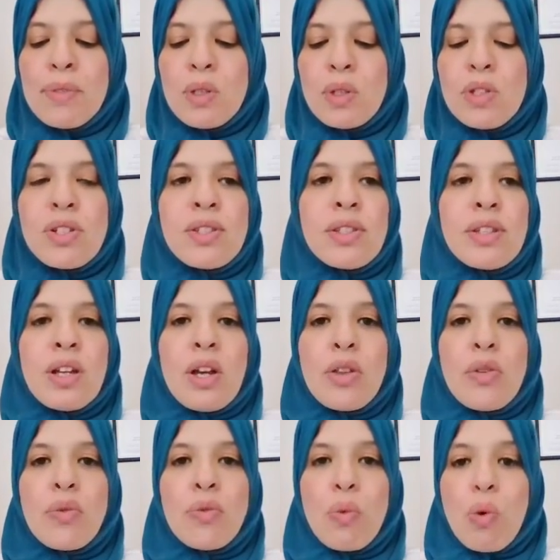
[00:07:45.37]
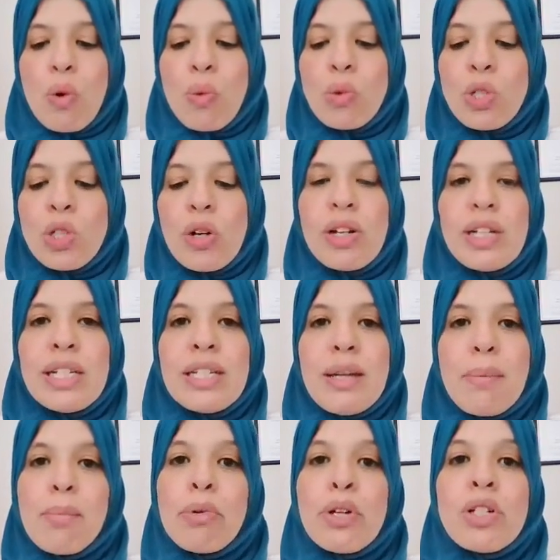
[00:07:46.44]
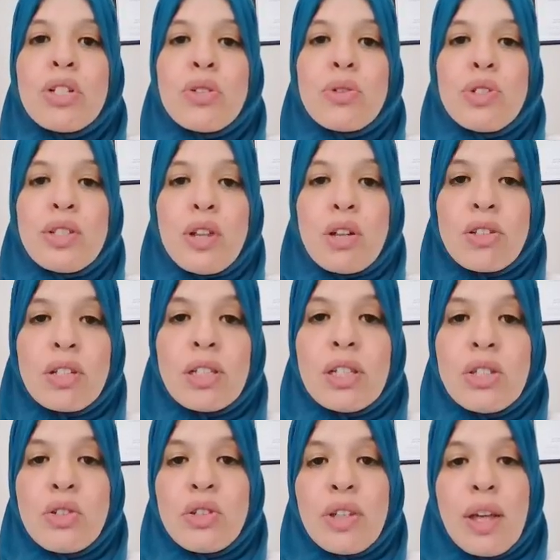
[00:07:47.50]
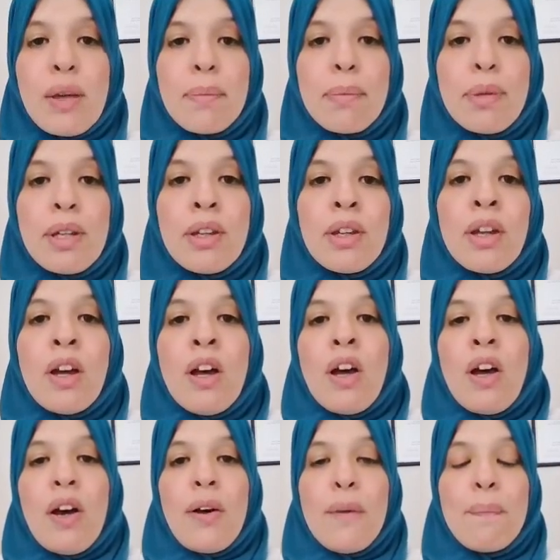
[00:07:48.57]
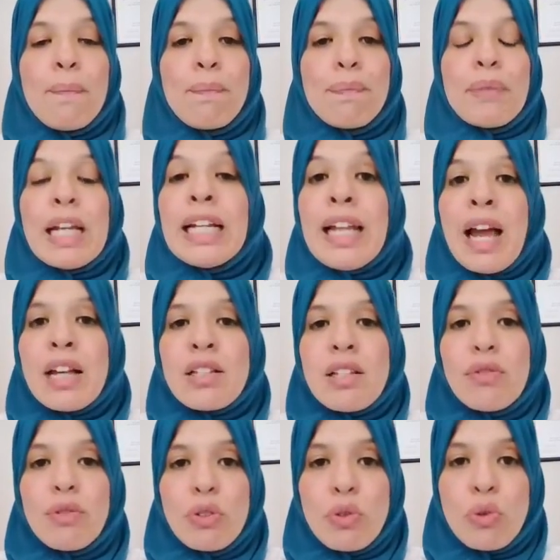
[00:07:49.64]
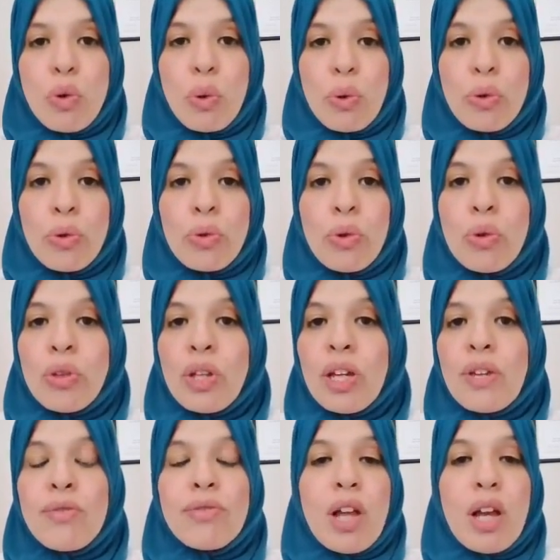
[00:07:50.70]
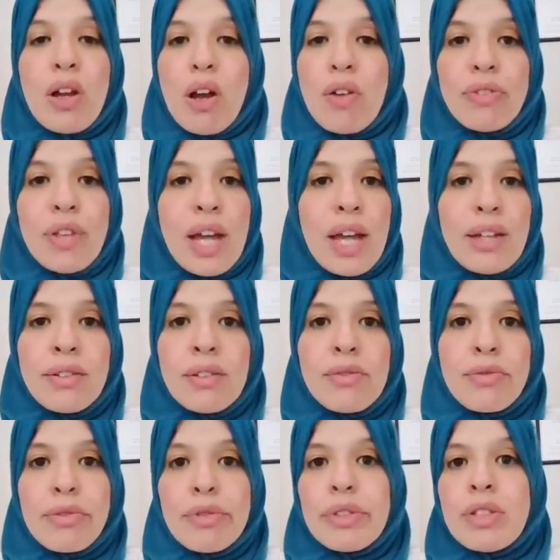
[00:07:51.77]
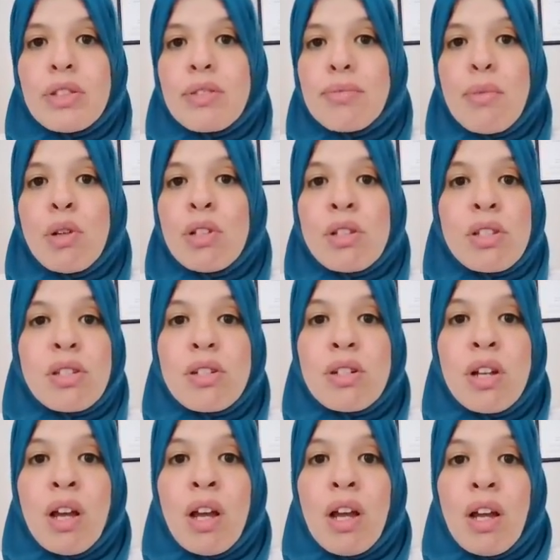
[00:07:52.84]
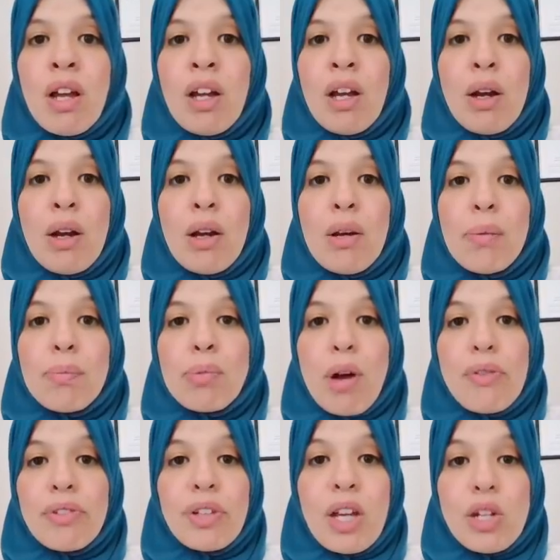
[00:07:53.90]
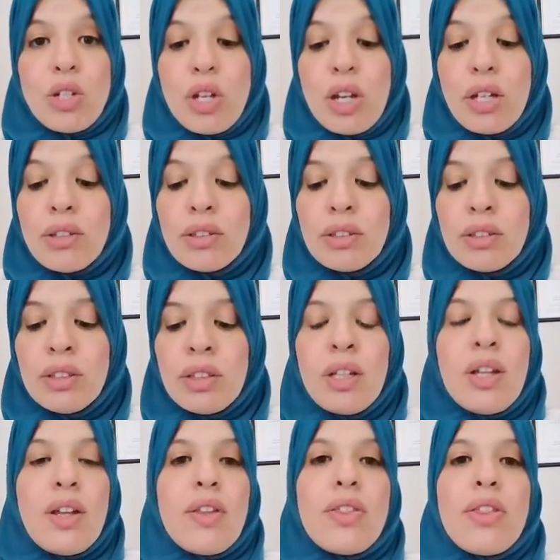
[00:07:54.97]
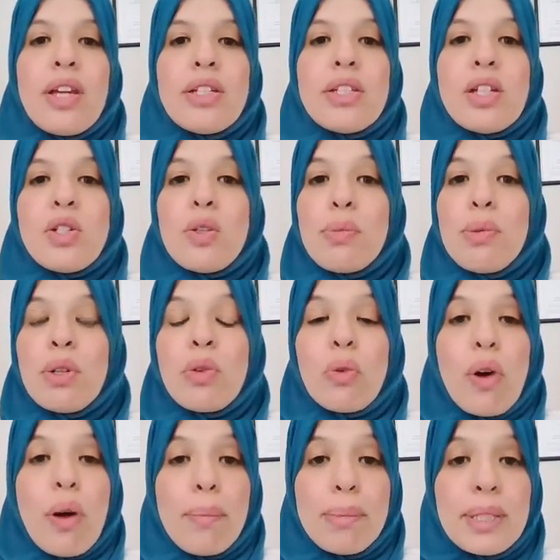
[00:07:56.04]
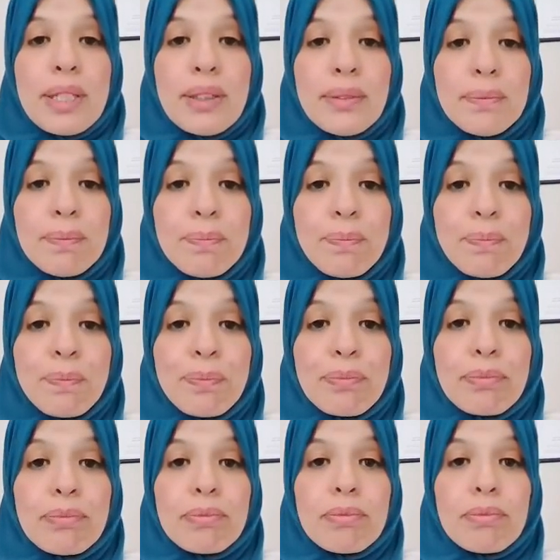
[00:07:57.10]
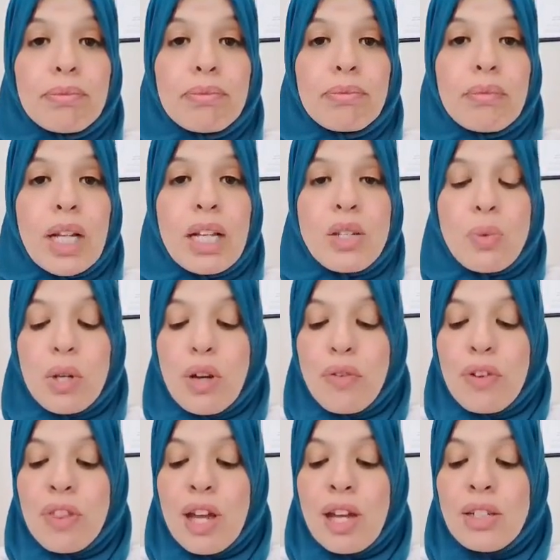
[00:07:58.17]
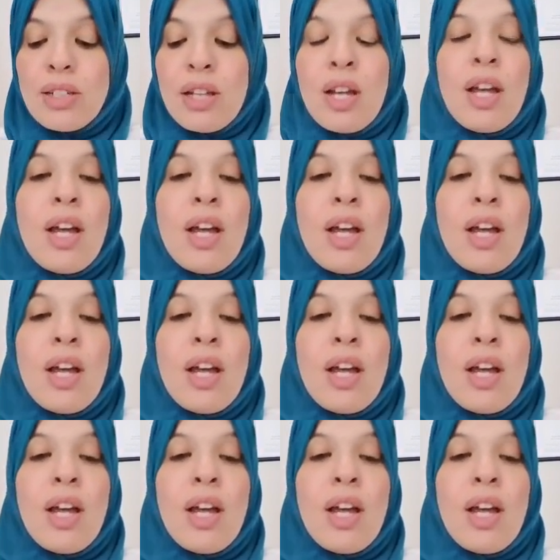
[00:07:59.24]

So there's the other 4 which are intemperate. So toxic leaders can be, they lack self-control, so they can fly off the handle for the smallest provocation. They tend to be corrupt. I guess we covered that.